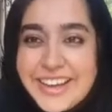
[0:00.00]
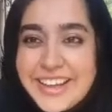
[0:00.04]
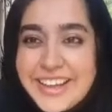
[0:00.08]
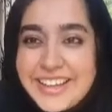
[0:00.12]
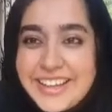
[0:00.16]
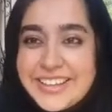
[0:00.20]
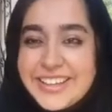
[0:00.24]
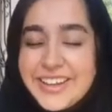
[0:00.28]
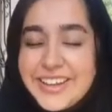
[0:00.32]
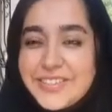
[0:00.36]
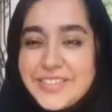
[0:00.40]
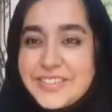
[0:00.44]

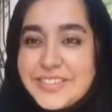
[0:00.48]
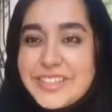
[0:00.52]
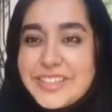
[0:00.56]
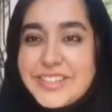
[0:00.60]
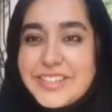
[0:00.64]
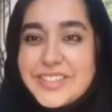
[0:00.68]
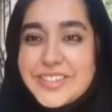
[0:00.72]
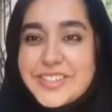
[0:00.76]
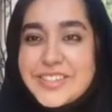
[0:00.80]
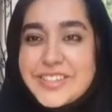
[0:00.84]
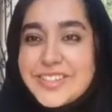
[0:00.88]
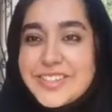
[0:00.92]
and
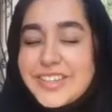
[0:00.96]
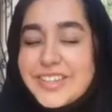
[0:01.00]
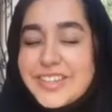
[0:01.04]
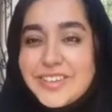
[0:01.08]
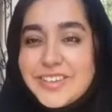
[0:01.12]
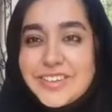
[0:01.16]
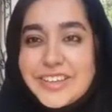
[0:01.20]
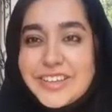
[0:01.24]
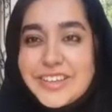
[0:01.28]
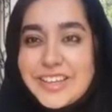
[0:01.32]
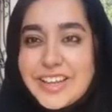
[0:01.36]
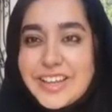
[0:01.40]
lovely to see
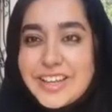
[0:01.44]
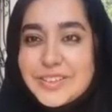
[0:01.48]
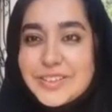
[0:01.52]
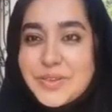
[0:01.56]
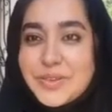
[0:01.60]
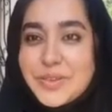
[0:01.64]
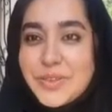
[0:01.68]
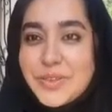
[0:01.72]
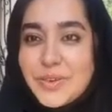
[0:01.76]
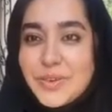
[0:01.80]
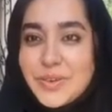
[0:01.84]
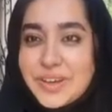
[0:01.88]
you and connect
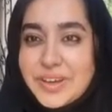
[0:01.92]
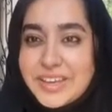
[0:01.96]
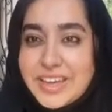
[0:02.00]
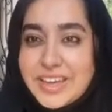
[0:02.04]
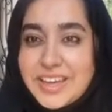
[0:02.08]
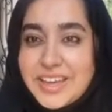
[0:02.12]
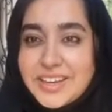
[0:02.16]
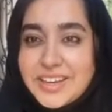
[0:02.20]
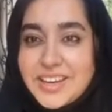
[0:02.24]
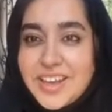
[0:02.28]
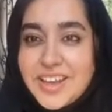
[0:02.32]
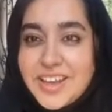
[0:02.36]
with you again.